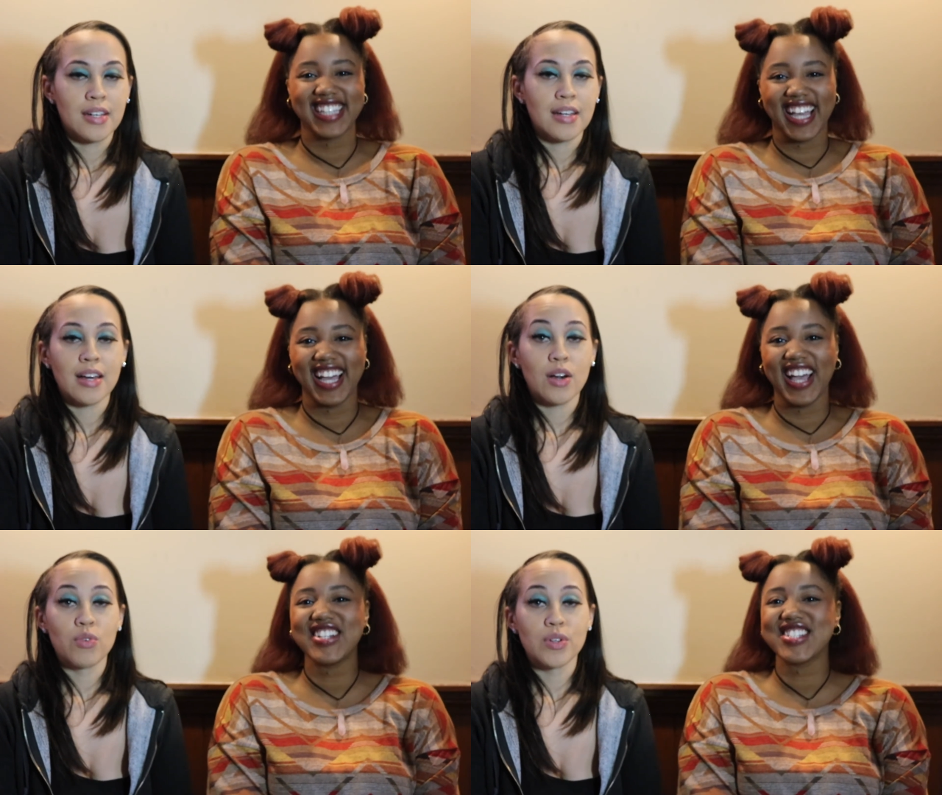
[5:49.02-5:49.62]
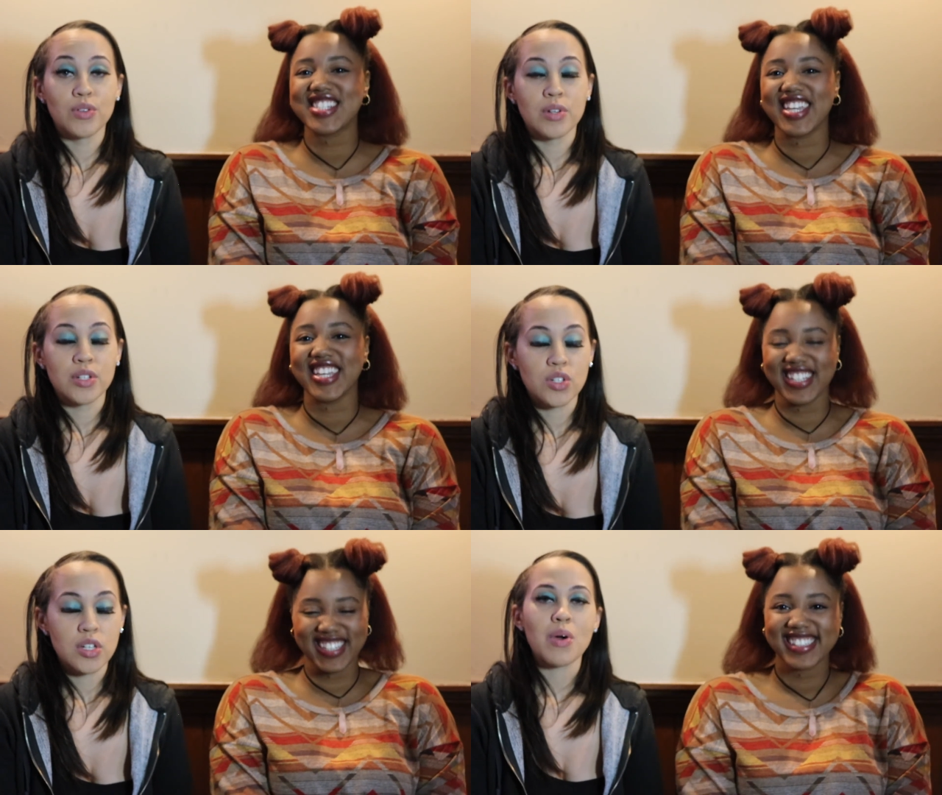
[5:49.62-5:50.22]
Speaker 1: I, I do want to
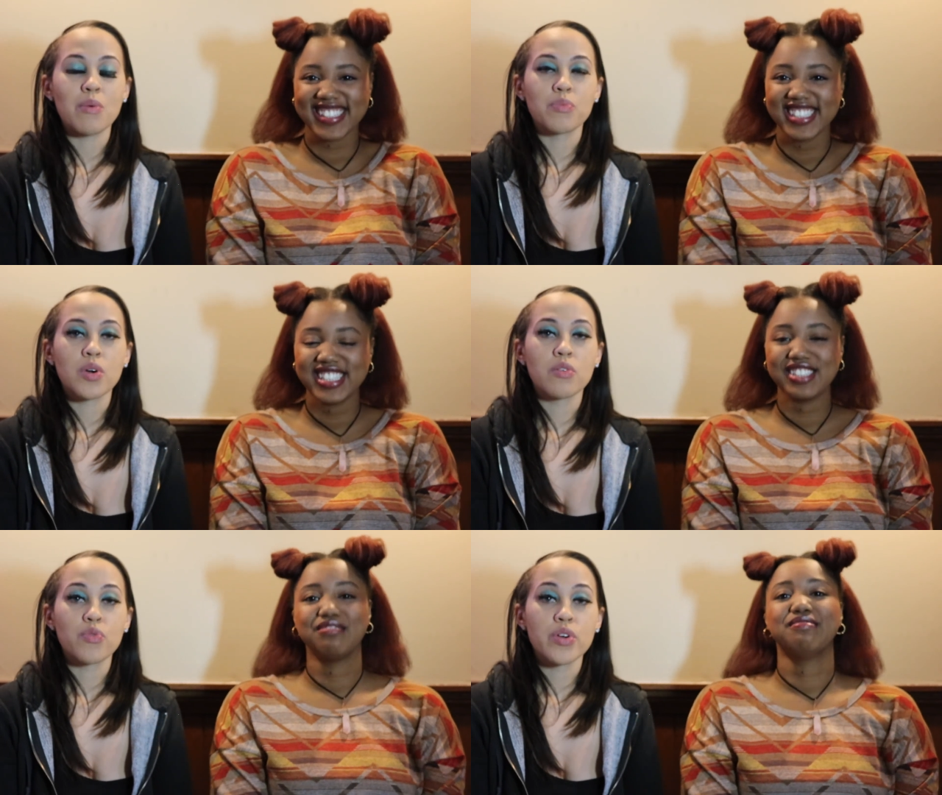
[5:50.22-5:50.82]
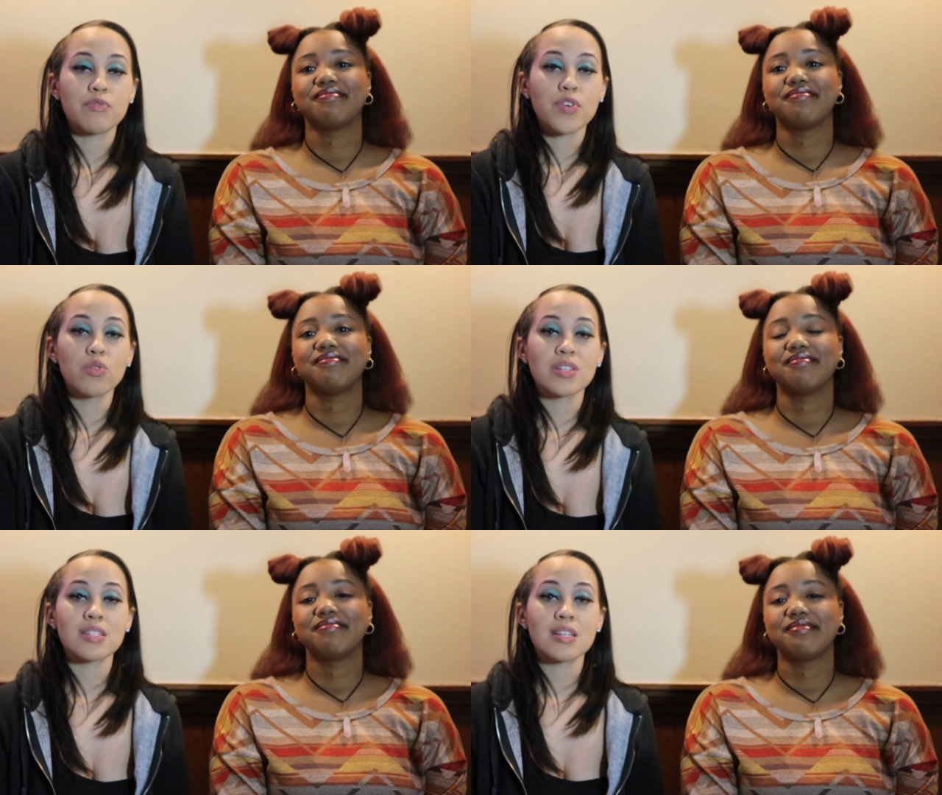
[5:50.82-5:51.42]
do shit. I'm career focused.